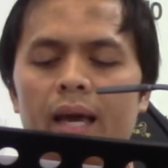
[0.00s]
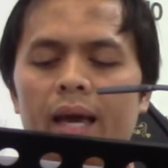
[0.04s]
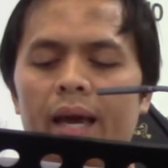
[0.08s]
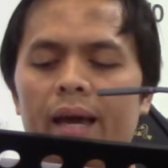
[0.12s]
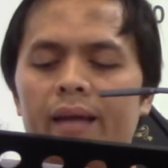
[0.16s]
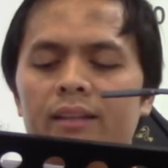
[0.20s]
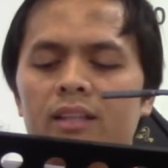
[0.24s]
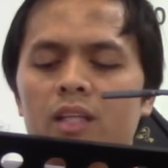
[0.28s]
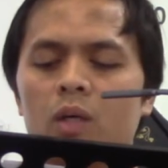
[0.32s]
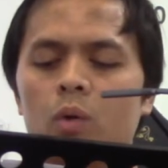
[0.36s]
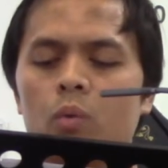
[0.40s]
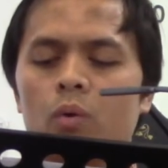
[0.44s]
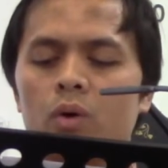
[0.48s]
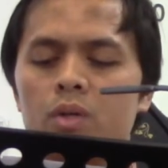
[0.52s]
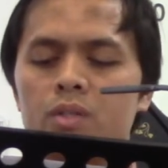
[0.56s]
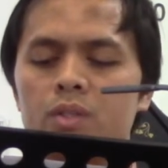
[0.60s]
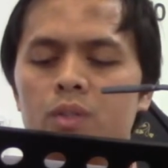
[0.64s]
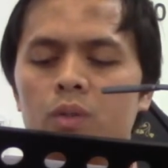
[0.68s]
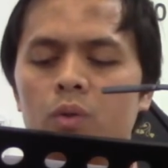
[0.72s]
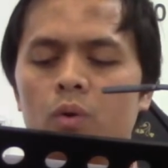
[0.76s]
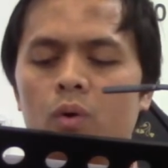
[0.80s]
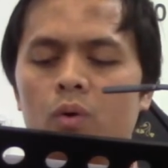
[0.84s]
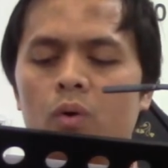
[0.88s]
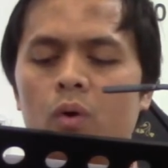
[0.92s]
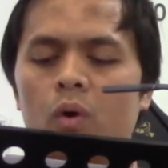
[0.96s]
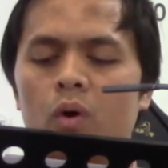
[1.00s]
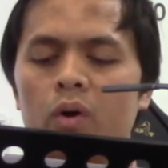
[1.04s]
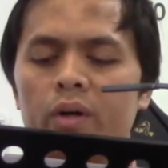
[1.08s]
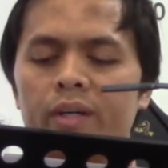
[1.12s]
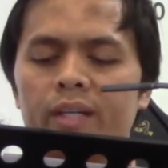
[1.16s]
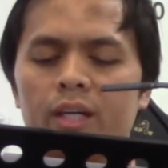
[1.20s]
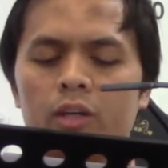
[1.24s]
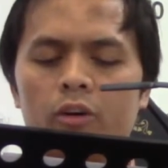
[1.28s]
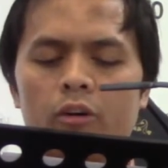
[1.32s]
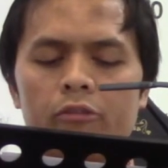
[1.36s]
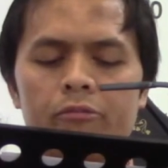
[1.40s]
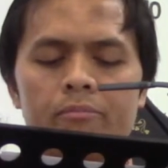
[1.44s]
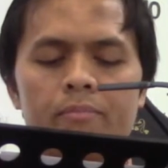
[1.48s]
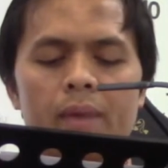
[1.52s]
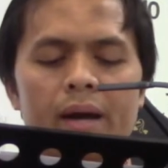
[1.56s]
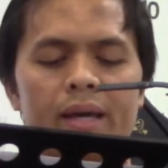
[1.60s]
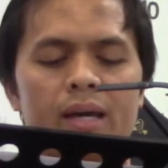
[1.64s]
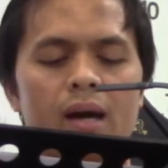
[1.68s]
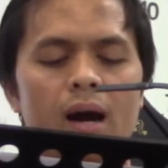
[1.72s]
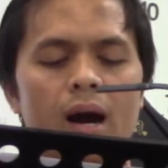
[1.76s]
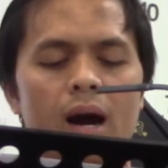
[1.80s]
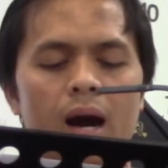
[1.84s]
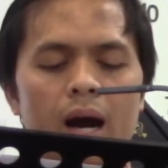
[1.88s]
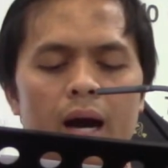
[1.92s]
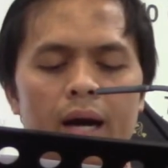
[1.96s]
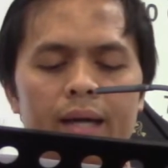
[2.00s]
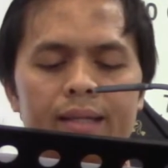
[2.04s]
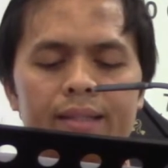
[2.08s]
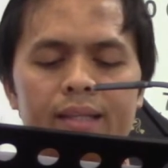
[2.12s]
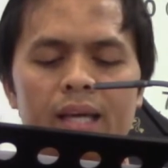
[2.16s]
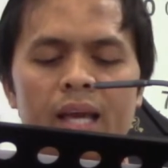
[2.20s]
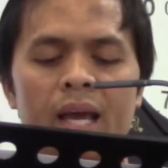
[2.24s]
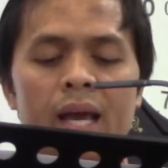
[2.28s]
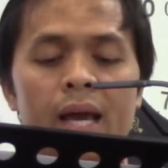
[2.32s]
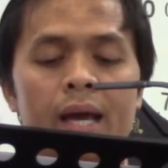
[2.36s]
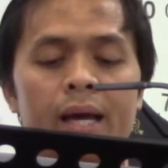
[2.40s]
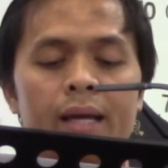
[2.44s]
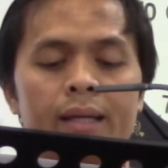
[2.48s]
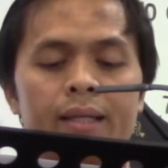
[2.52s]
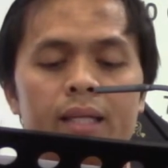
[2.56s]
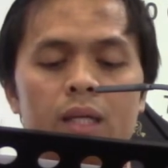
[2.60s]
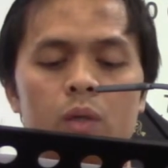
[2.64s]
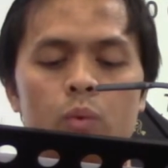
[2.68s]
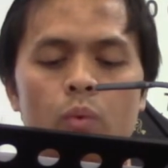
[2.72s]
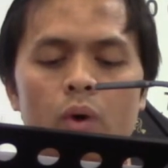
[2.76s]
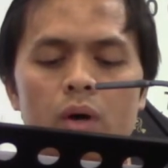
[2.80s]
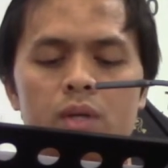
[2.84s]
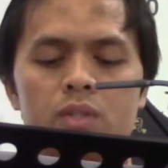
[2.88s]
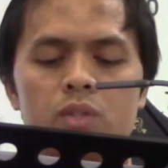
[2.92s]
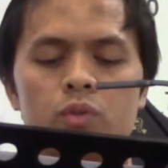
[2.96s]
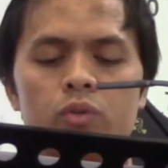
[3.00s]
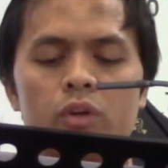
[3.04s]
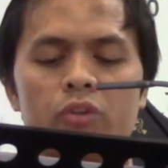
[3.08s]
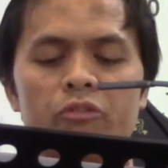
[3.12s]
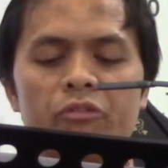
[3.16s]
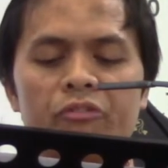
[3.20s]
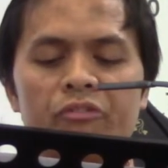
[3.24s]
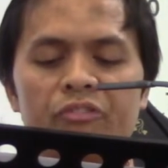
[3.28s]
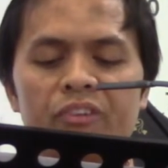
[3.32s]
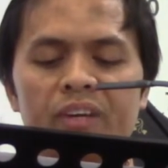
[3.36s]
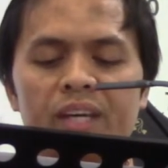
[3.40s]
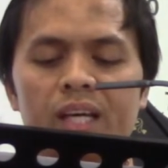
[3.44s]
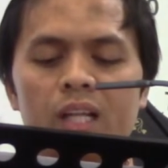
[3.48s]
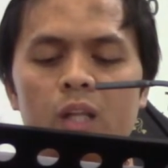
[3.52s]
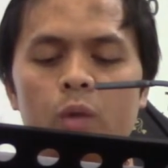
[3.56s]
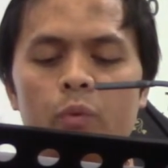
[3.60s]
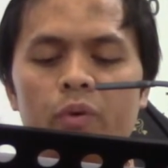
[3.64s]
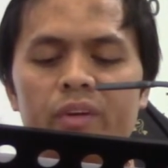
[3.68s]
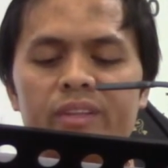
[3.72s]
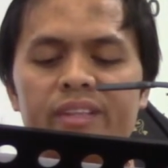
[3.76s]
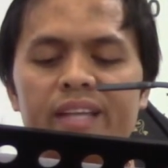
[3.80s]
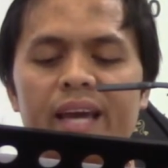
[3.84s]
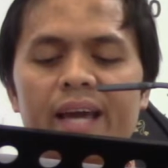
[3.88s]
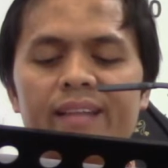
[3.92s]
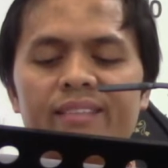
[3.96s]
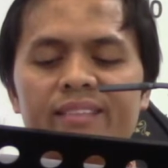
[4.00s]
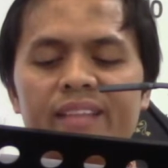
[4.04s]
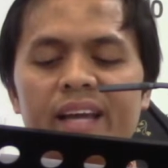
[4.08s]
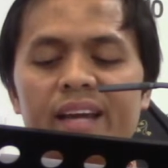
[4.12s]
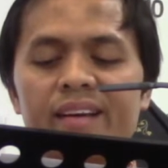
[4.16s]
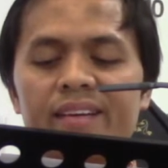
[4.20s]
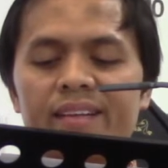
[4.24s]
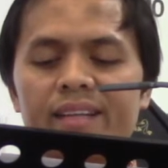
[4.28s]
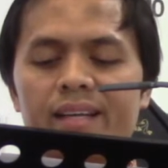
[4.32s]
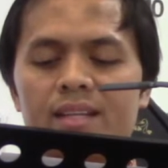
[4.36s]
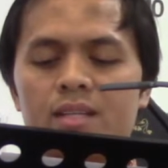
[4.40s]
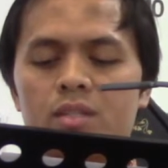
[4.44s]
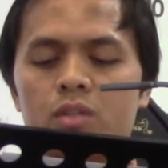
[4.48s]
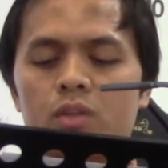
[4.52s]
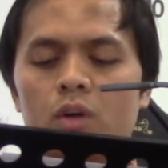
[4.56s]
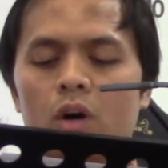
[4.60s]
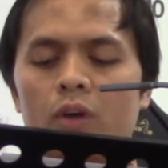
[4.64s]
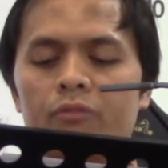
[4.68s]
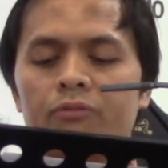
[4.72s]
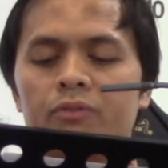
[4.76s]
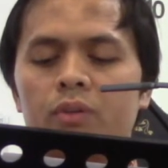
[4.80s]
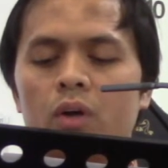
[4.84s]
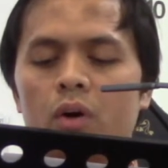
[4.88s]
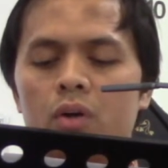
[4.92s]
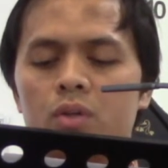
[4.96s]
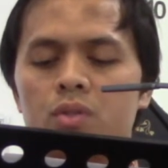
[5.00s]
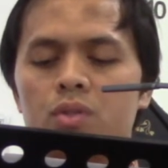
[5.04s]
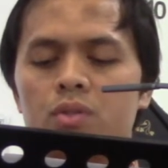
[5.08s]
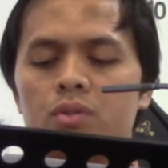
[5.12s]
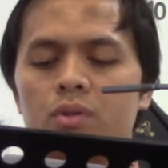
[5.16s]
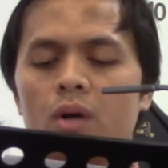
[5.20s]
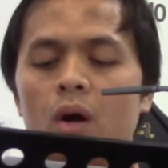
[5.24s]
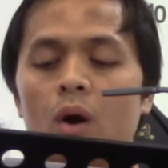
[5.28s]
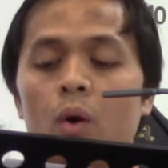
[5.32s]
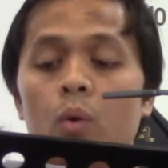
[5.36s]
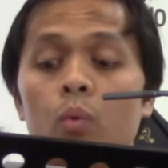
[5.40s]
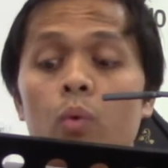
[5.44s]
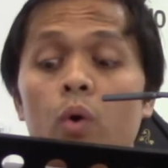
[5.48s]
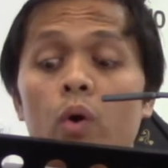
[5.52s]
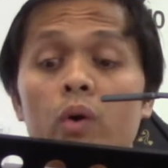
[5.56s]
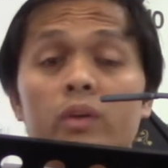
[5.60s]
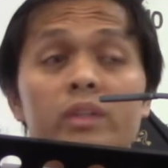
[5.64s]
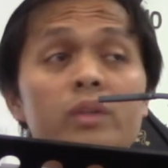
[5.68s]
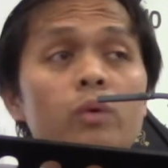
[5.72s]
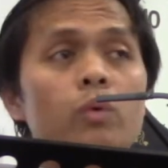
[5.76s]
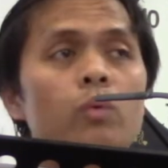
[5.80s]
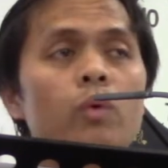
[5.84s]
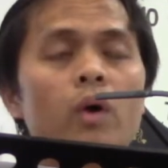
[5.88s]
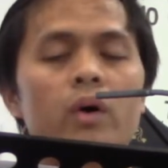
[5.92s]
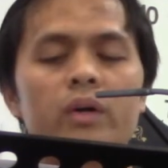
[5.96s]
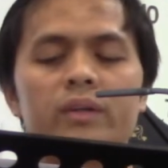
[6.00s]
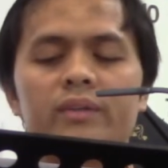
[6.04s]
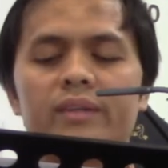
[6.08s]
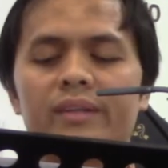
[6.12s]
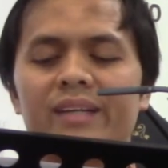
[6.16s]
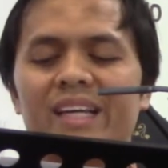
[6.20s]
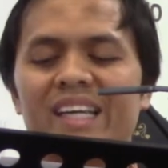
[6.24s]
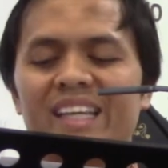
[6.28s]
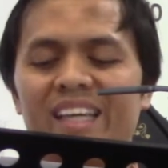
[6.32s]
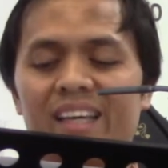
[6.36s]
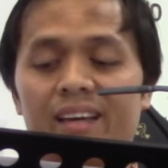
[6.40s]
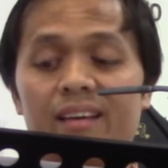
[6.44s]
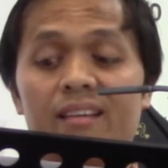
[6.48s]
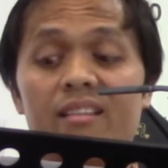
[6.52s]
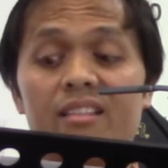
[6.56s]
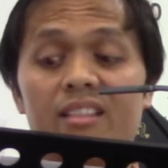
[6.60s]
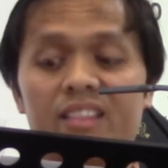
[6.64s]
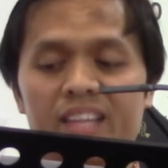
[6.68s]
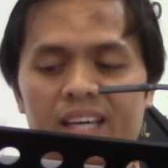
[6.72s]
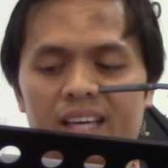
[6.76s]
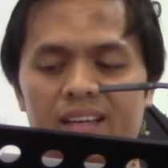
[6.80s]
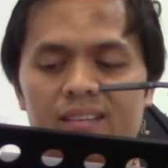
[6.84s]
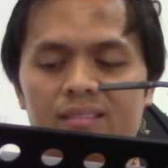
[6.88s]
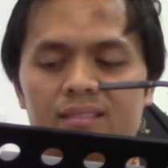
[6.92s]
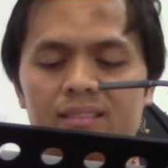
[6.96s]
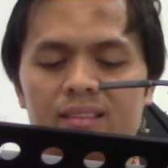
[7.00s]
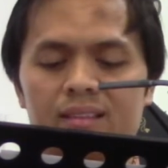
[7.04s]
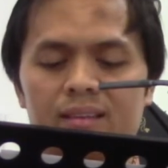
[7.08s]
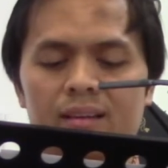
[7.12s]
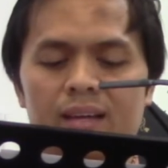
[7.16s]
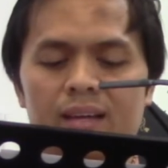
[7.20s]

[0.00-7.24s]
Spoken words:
And there was no corner of my heart that was not filled with attendance of those worldly things.